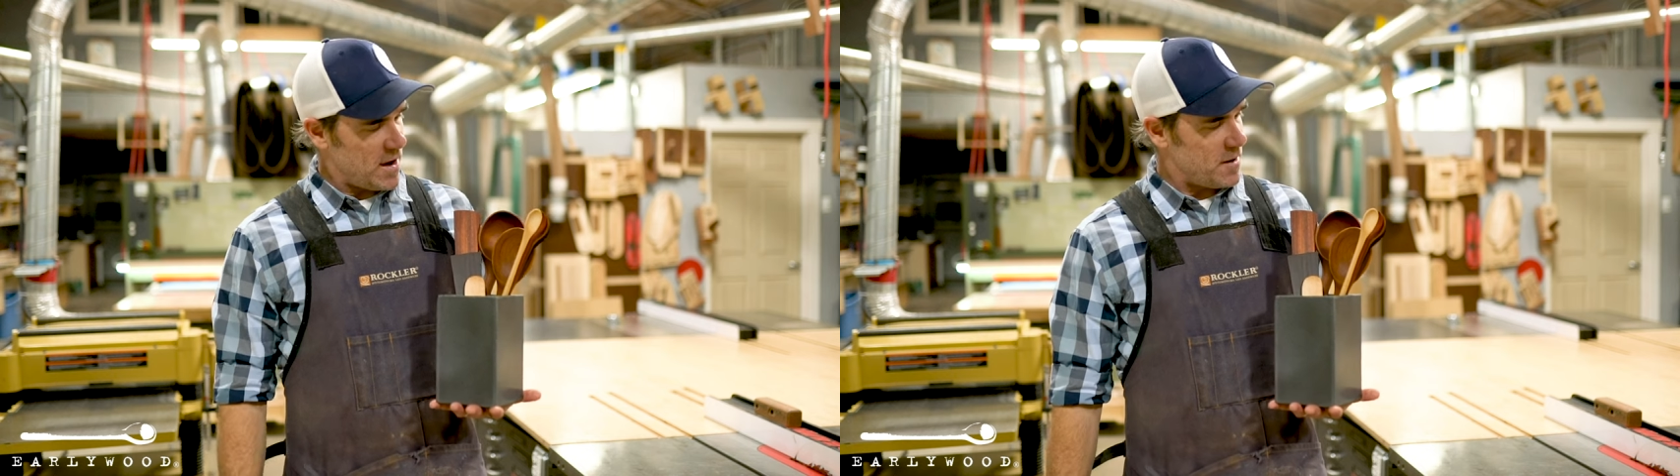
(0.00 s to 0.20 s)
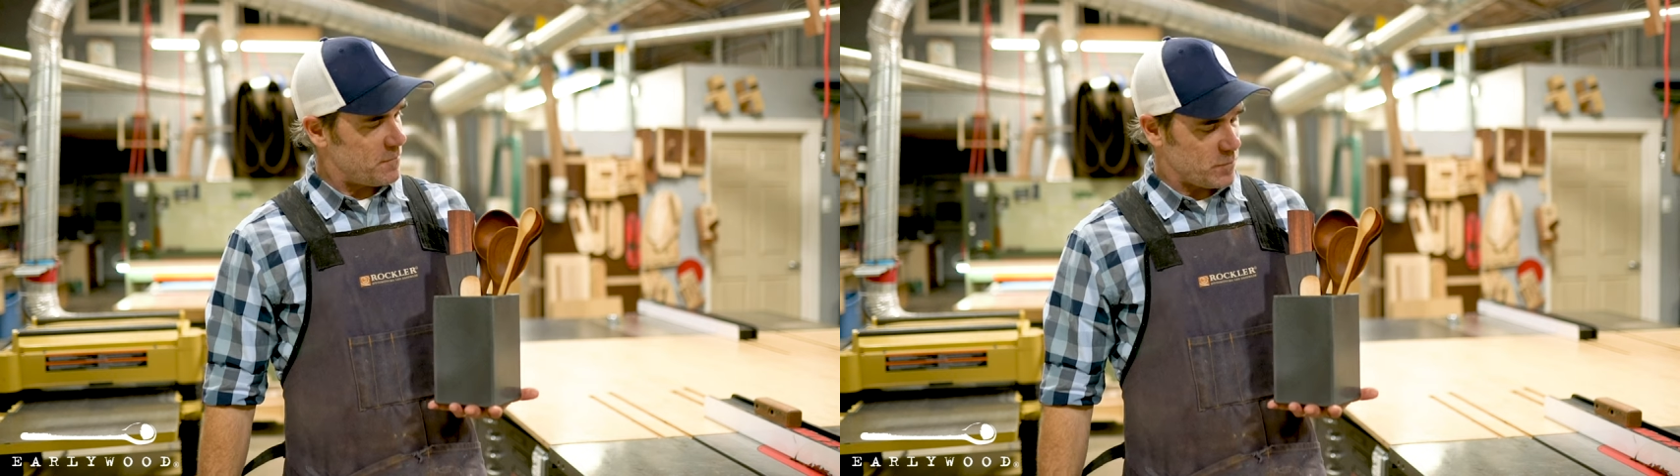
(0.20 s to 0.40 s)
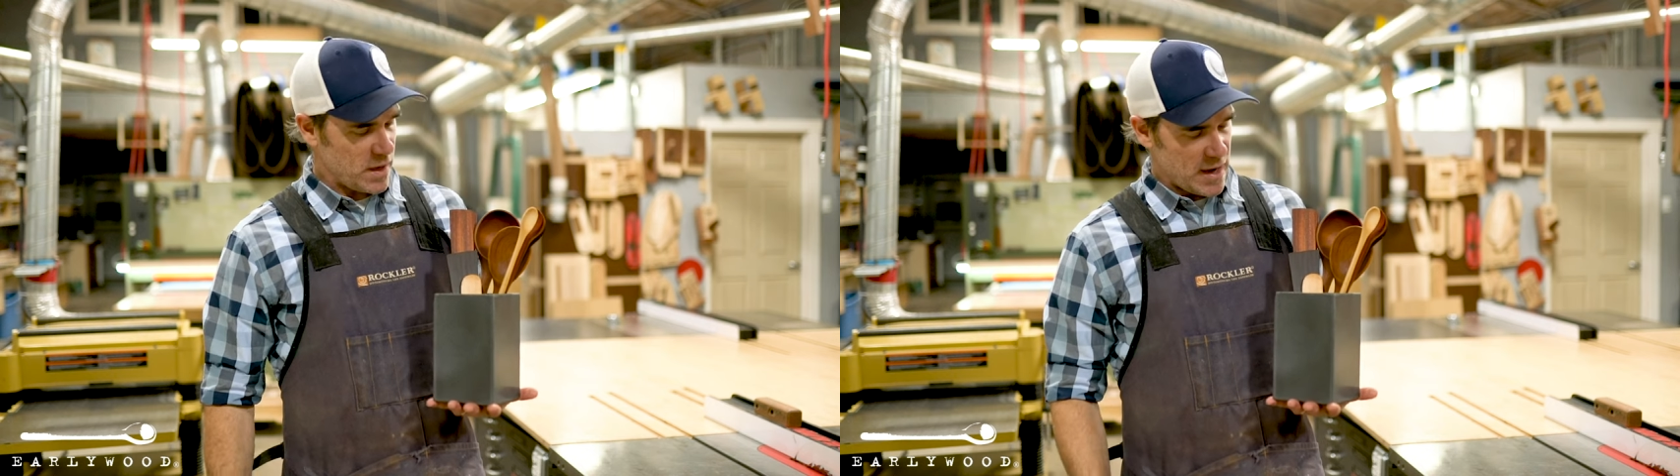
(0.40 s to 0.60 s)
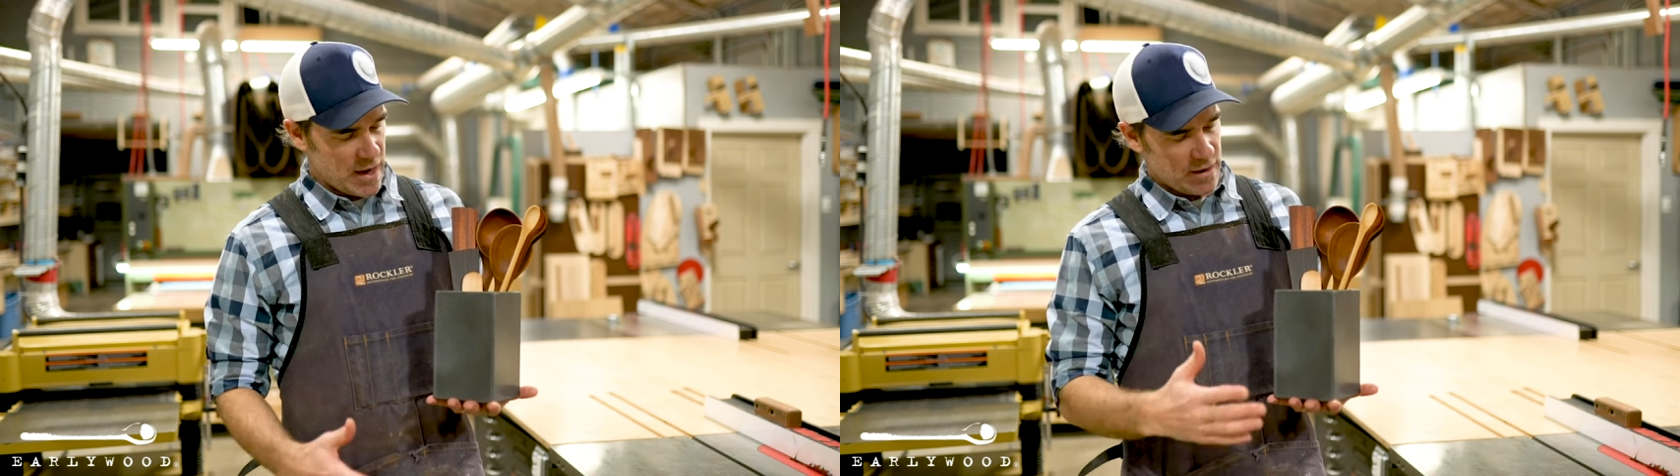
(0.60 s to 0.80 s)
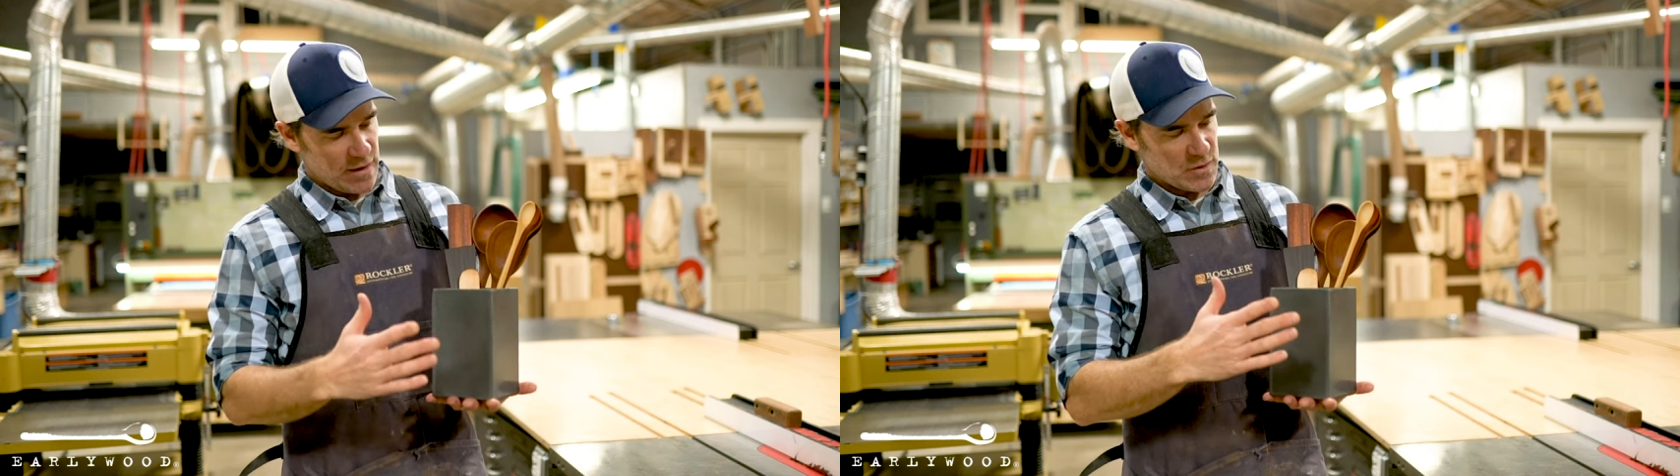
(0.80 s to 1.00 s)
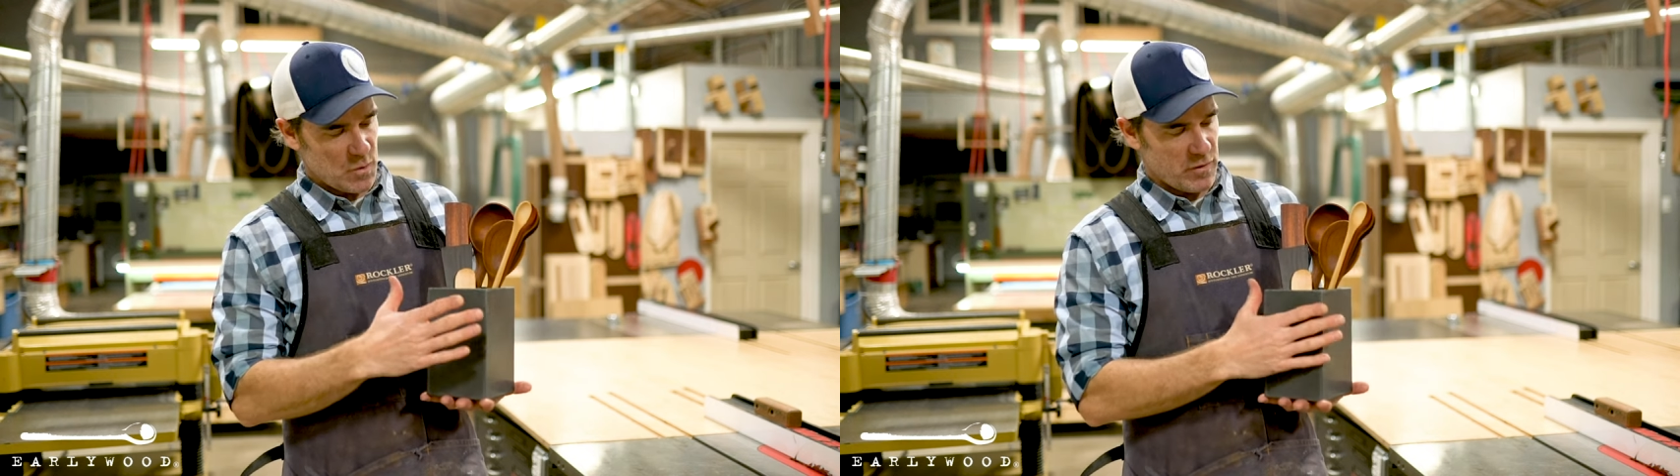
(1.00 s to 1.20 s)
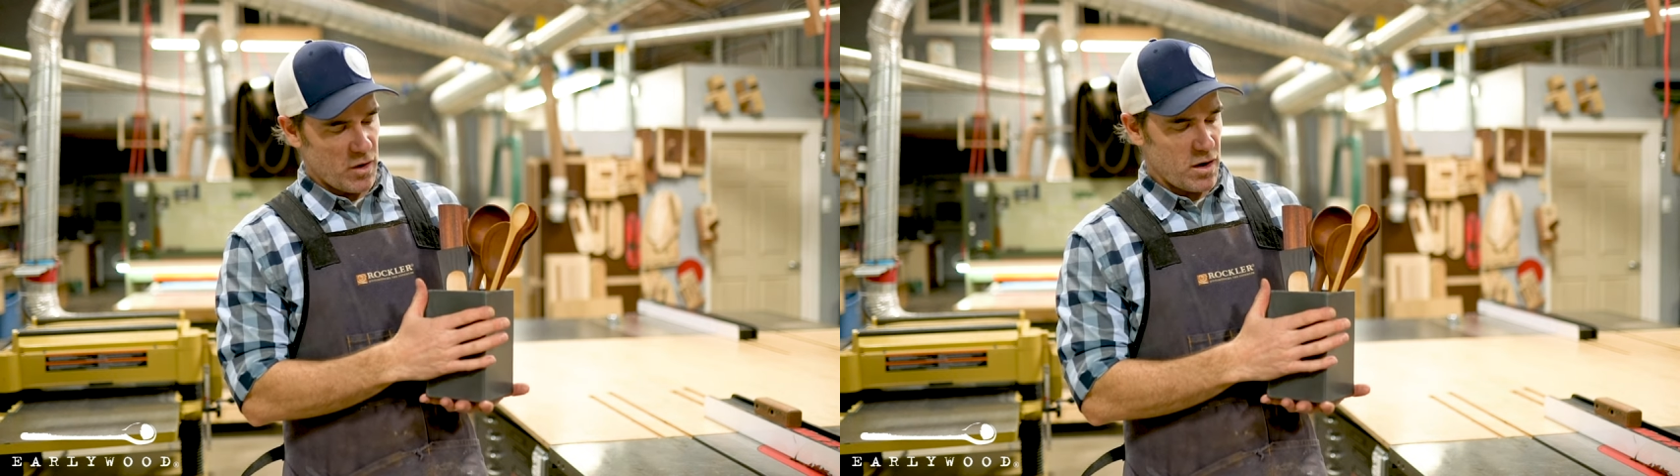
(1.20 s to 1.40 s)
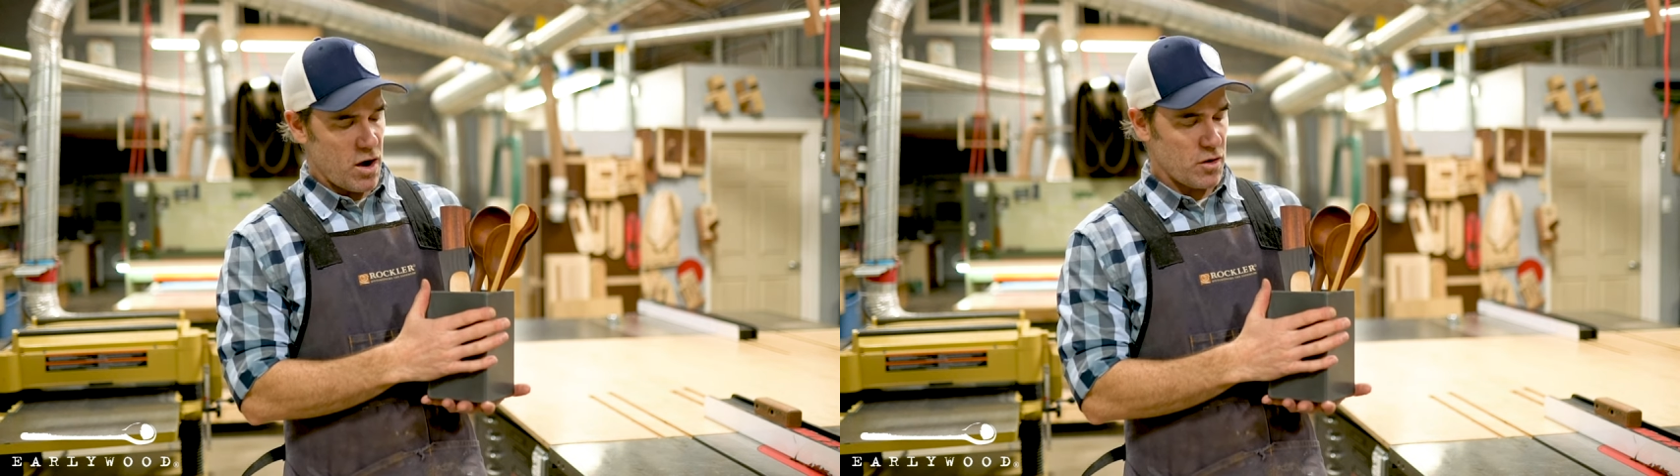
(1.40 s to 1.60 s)
uh, it is one of
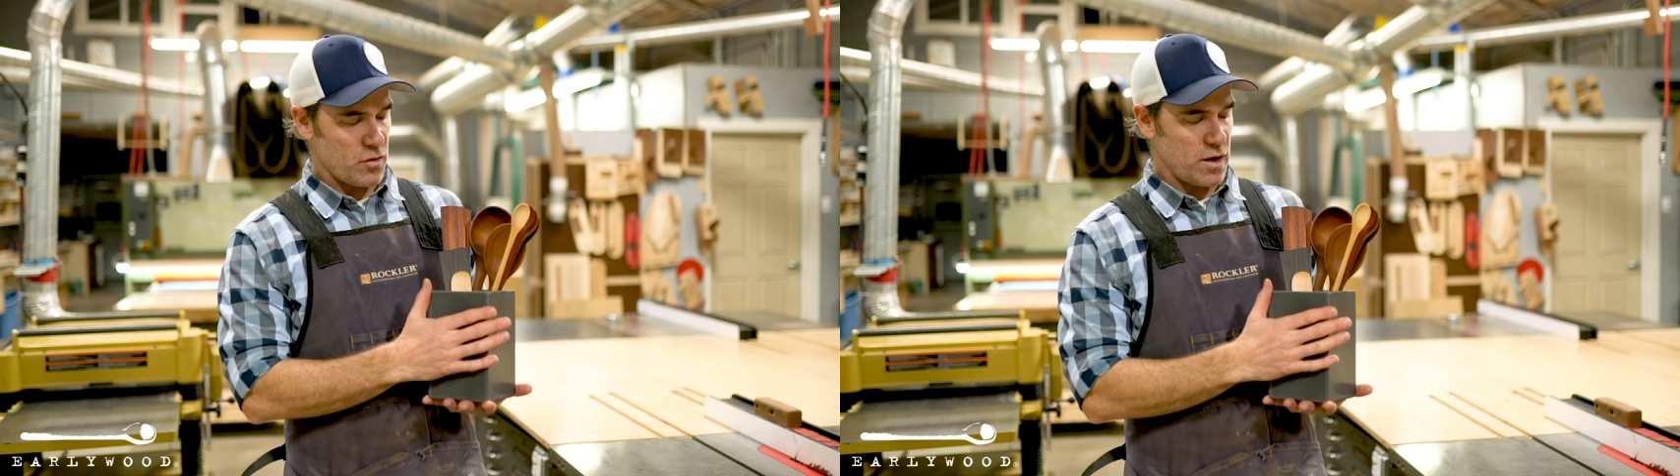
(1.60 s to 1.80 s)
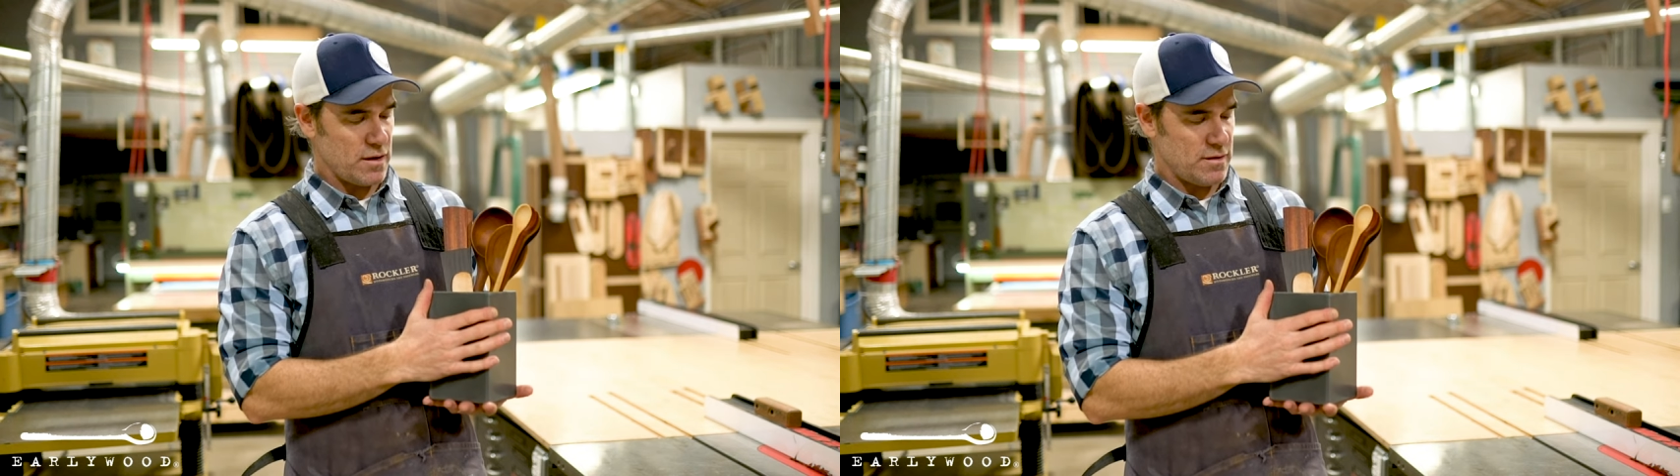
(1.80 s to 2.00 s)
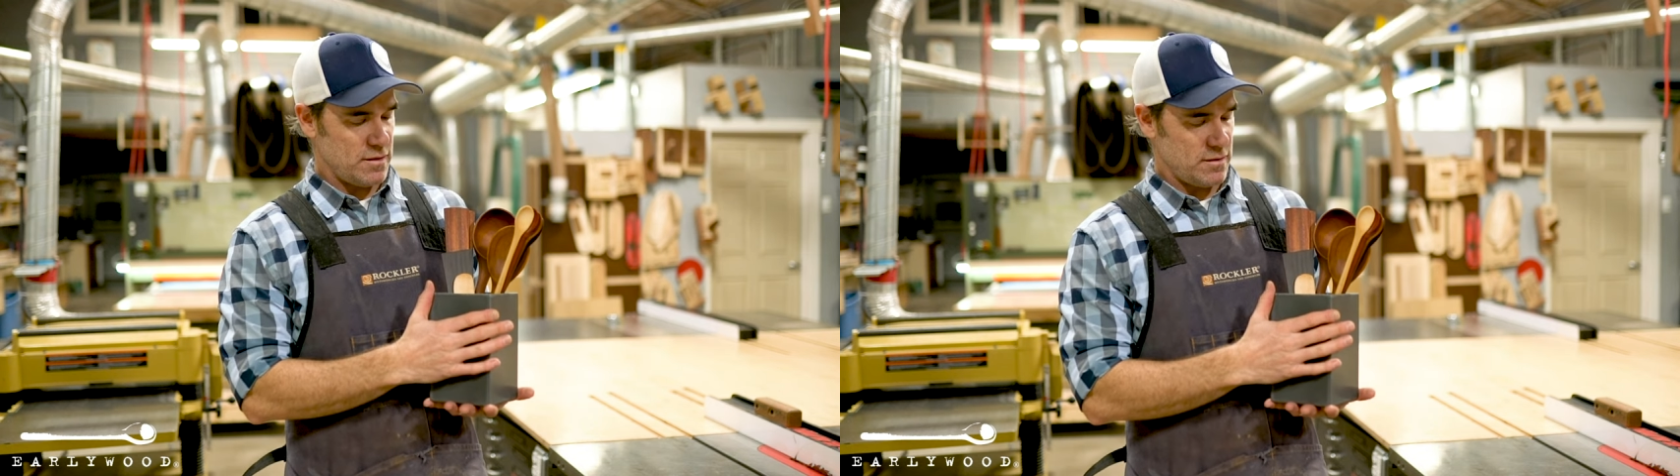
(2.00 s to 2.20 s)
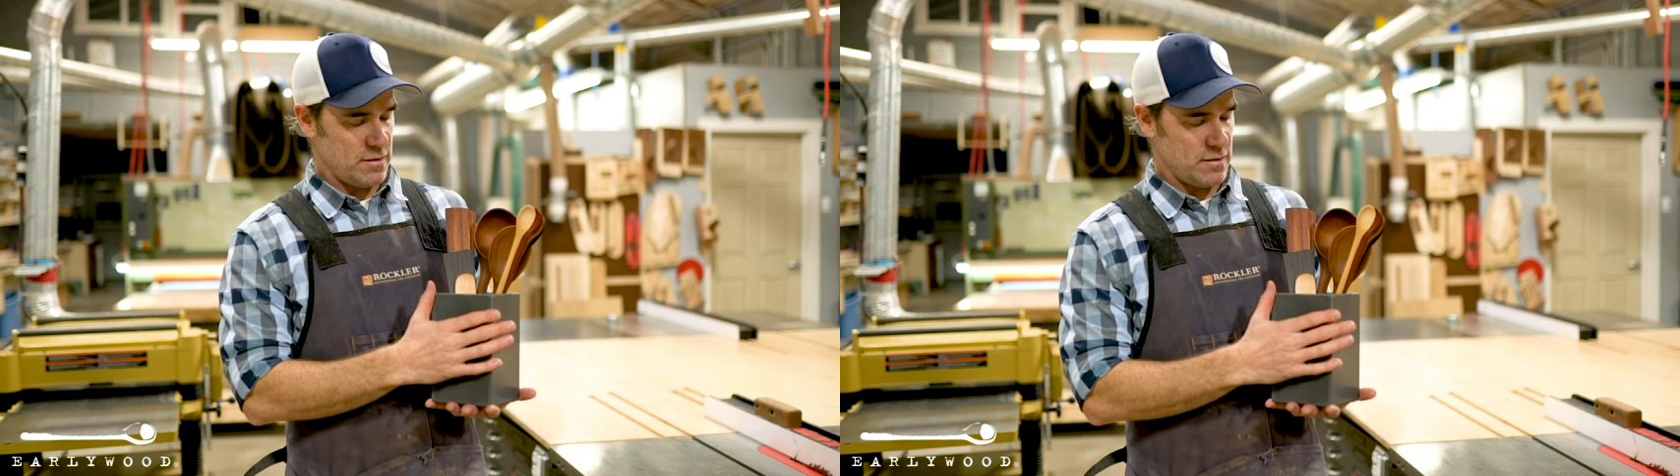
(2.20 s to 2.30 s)
our concrete